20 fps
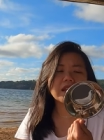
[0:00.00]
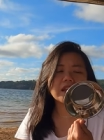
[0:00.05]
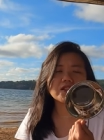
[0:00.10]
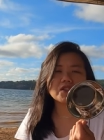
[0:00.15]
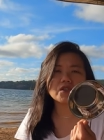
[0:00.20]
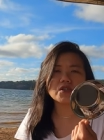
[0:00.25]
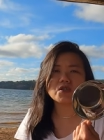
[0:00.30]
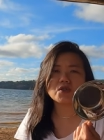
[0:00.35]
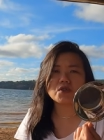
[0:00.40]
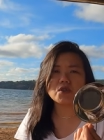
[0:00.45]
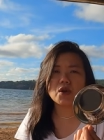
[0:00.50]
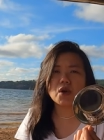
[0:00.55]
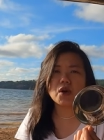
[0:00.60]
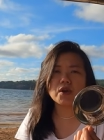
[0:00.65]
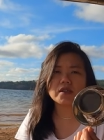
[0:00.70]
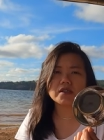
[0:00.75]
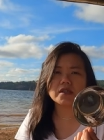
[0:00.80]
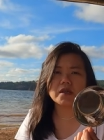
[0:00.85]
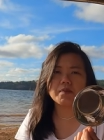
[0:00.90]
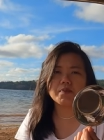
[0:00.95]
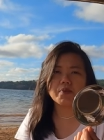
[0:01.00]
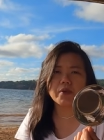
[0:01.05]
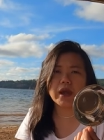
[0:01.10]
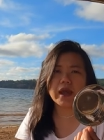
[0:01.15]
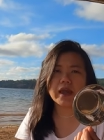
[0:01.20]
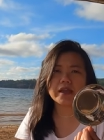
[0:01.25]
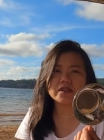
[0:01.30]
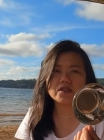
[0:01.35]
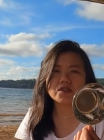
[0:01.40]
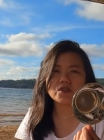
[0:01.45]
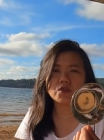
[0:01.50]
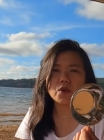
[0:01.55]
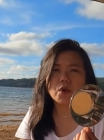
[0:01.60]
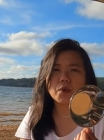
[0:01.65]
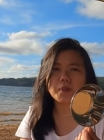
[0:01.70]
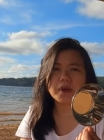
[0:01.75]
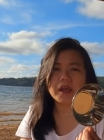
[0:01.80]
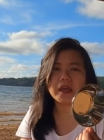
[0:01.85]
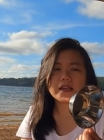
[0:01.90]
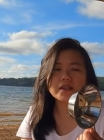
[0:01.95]
it's not the brand
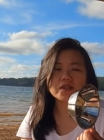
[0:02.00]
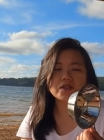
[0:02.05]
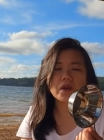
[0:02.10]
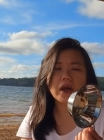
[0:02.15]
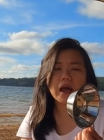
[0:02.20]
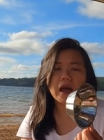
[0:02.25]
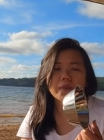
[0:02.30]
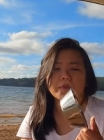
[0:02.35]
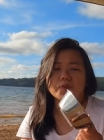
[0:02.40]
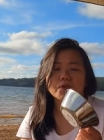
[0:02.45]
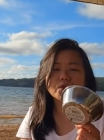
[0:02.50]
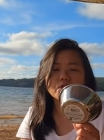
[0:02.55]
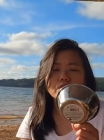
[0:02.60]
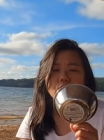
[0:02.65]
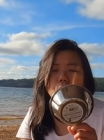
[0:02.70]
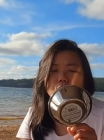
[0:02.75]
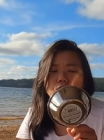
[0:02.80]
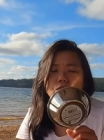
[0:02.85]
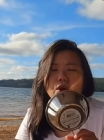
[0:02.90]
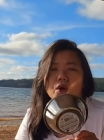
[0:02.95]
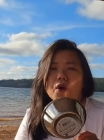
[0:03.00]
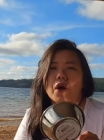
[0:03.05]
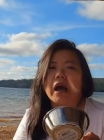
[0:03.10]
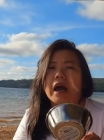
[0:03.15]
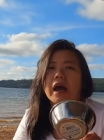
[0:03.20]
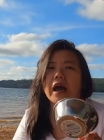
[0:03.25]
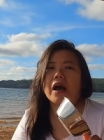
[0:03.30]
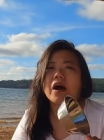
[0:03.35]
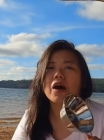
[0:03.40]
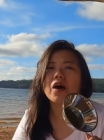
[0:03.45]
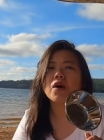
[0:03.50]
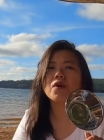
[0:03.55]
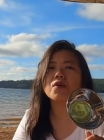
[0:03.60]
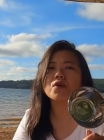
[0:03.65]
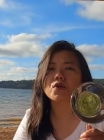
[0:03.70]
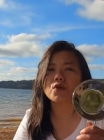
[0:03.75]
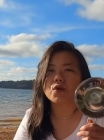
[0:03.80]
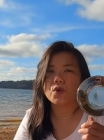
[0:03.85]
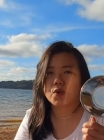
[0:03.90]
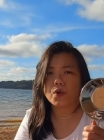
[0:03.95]
Snow Peak, so I don't know how
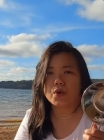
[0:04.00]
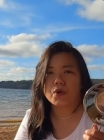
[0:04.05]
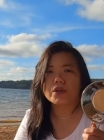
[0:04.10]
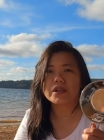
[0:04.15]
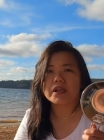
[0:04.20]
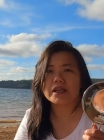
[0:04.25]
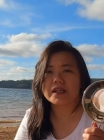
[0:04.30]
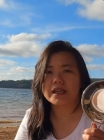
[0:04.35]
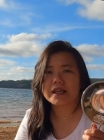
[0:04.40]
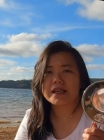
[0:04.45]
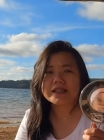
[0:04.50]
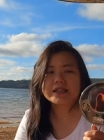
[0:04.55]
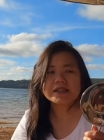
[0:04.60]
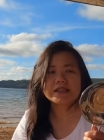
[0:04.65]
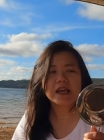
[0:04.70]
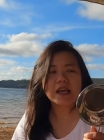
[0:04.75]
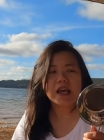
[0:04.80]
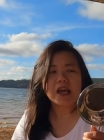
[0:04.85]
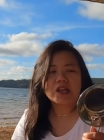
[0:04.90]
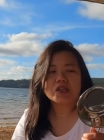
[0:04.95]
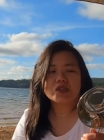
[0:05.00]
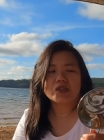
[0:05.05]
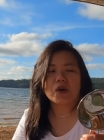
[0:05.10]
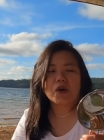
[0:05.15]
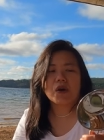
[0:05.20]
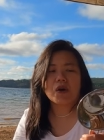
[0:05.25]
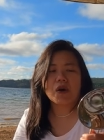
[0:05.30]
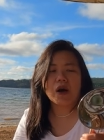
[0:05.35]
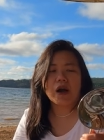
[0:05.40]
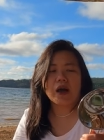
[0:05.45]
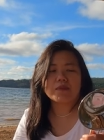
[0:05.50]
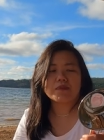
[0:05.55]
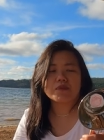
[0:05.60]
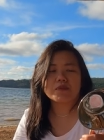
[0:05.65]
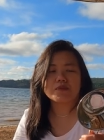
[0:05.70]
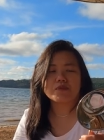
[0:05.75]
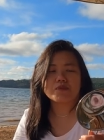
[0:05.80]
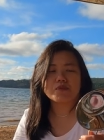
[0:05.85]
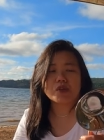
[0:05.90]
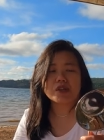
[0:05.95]
good it is. So
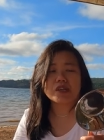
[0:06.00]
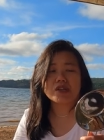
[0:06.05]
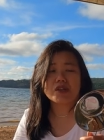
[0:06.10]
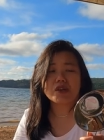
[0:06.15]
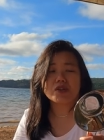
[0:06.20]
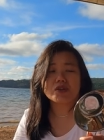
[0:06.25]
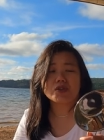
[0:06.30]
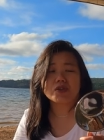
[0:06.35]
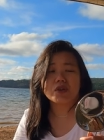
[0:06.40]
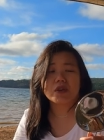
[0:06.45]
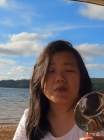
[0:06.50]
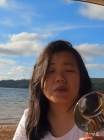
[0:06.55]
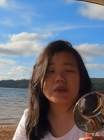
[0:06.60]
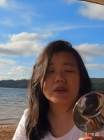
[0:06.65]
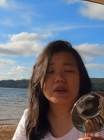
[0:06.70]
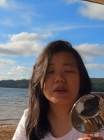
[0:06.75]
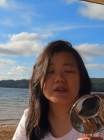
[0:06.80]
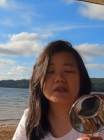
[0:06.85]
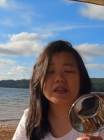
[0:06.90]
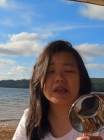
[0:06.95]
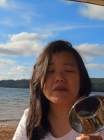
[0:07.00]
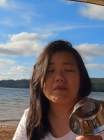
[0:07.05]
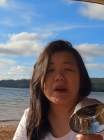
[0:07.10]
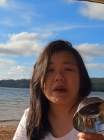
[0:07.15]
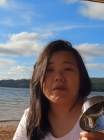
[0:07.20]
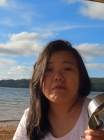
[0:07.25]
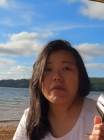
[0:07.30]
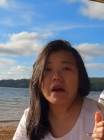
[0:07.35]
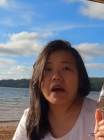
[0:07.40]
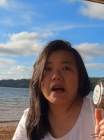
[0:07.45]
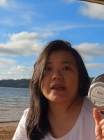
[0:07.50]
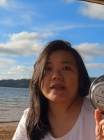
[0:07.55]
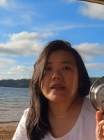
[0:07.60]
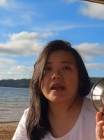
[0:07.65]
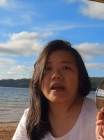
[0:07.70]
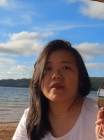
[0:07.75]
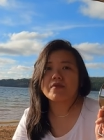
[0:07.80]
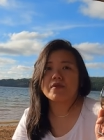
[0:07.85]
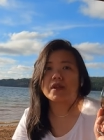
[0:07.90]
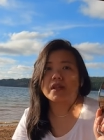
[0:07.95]
I'm really not sure because in my mind
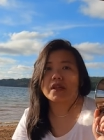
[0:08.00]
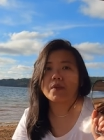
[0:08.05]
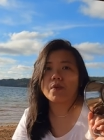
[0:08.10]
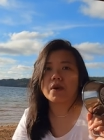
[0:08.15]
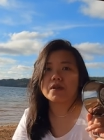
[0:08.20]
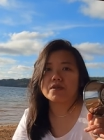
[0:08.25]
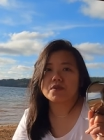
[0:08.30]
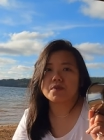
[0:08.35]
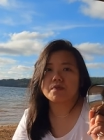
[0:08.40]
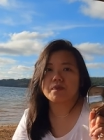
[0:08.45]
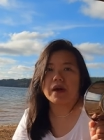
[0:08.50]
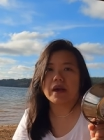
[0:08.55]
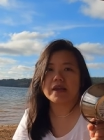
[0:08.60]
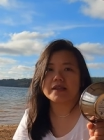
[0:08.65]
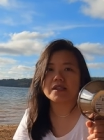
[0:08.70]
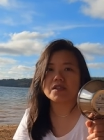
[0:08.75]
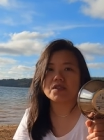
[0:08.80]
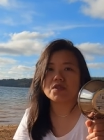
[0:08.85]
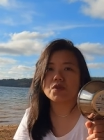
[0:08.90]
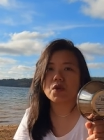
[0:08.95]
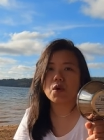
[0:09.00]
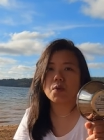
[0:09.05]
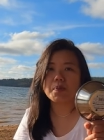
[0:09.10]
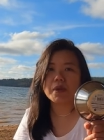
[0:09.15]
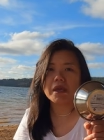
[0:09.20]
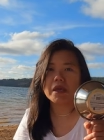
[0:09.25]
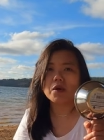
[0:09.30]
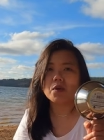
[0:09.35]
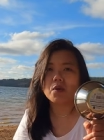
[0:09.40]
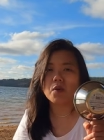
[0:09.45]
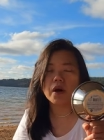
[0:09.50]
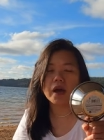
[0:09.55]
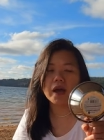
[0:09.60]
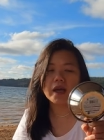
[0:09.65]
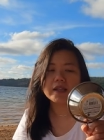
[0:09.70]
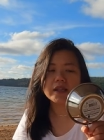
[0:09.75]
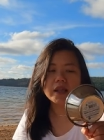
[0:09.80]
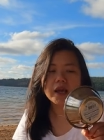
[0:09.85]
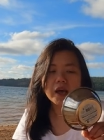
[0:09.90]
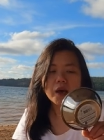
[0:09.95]
I really want to buy the Snow Peak
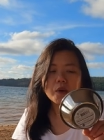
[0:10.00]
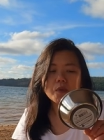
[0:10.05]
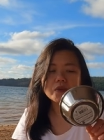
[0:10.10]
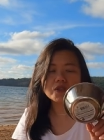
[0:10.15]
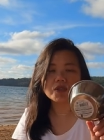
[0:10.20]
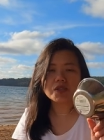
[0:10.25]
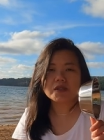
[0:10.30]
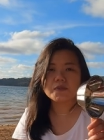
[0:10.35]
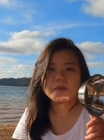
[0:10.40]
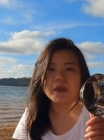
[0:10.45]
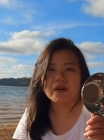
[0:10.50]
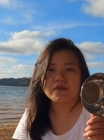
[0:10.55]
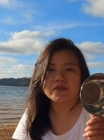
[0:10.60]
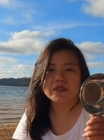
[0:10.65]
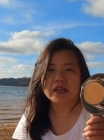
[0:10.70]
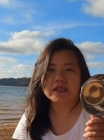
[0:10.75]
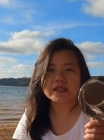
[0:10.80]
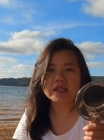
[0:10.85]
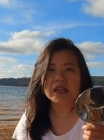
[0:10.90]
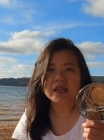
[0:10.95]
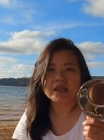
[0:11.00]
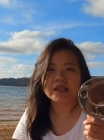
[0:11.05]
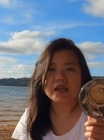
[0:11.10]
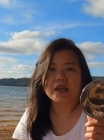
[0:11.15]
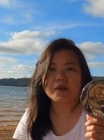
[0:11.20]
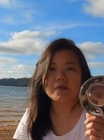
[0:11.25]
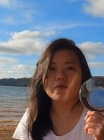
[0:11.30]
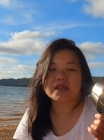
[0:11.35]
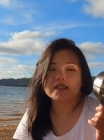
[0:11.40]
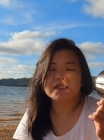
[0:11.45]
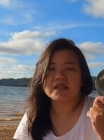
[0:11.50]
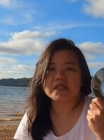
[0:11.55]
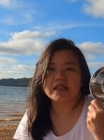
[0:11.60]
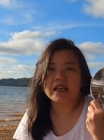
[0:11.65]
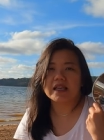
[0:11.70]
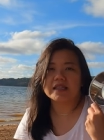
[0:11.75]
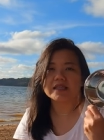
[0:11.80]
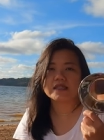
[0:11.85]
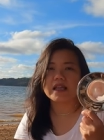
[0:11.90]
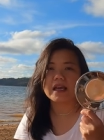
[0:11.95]
one, which is made of titanium. This is
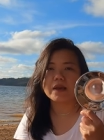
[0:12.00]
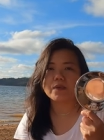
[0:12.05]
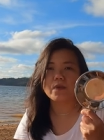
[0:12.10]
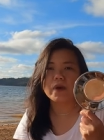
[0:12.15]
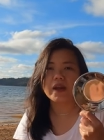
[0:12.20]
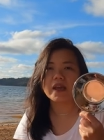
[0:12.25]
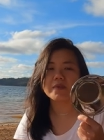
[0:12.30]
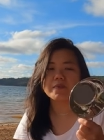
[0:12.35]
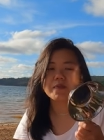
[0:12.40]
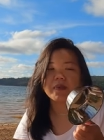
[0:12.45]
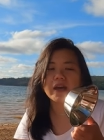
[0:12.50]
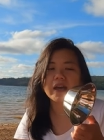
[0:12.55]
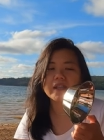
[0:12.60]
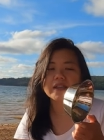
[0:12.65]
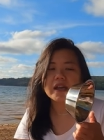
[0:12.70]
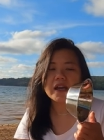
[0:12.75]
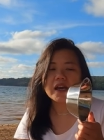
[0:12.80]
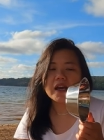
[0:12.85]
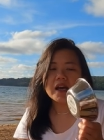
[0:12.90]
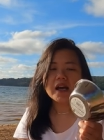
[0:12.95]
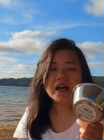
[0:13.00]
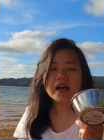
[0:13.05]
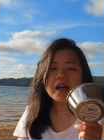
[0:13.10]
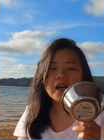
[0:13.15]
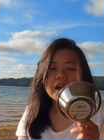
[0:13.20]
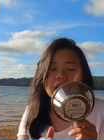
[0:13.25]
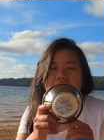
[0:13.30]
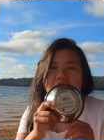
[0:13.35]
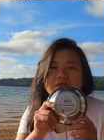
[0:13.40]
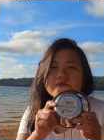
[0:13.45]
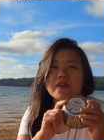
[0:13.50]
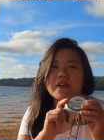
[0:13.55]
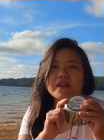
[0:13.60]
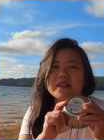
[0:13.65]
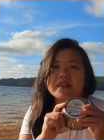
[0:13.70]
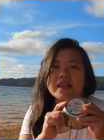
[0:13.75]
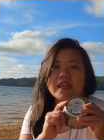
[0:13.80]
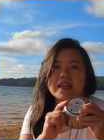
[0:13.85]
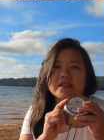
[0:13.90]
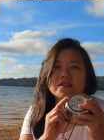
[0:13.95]
as lightweight, but it's very
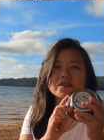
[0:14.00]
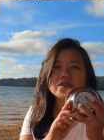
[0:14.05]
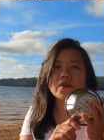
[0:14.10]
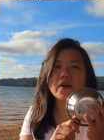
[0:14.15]
thin,